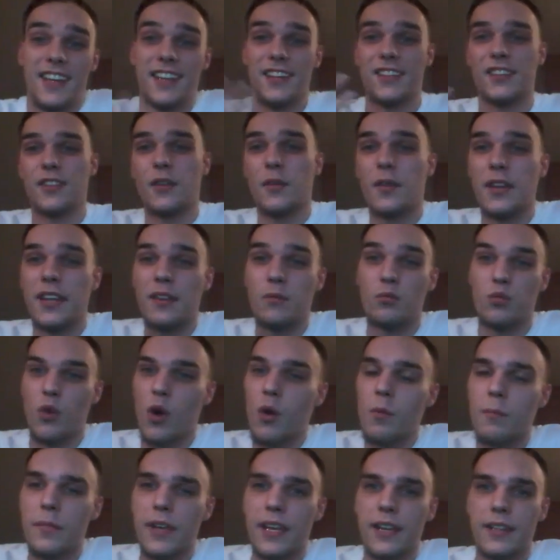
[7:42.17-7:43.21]
So he
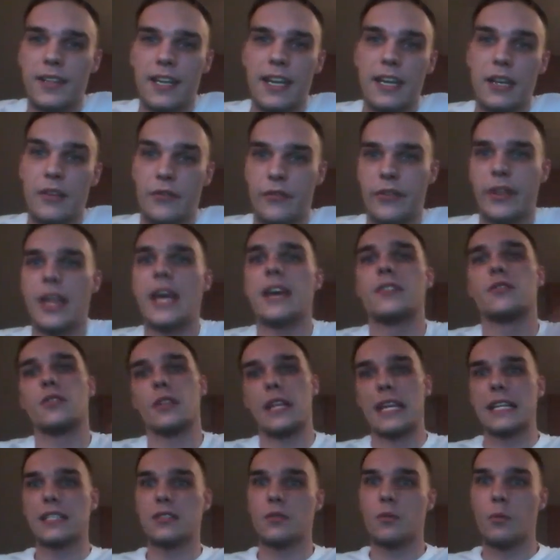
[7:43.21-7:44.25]
wrote me a ticket for that. So
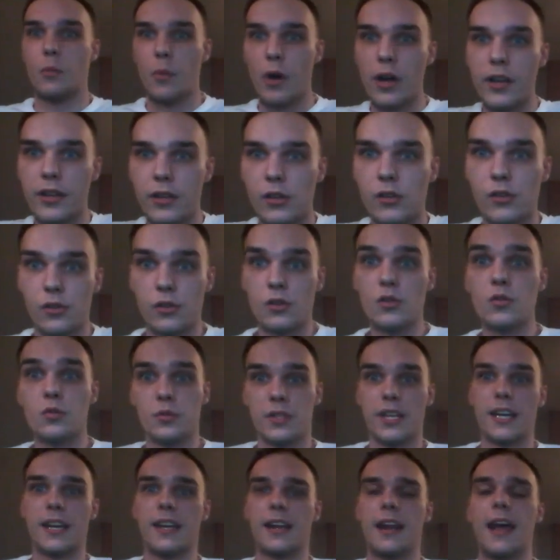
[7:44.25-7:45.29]
that's the one new
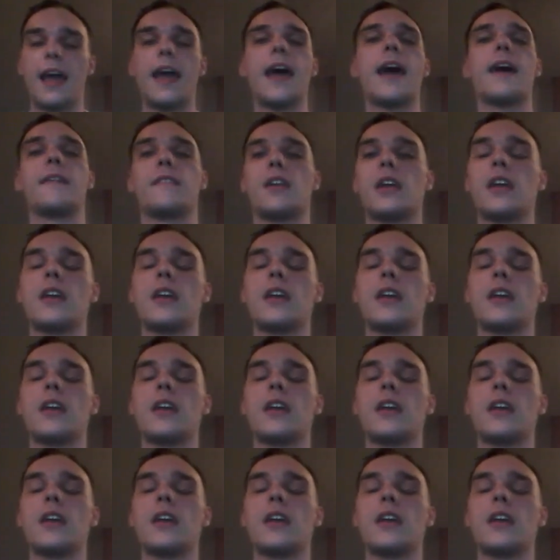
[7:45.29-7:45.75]
ticket I have.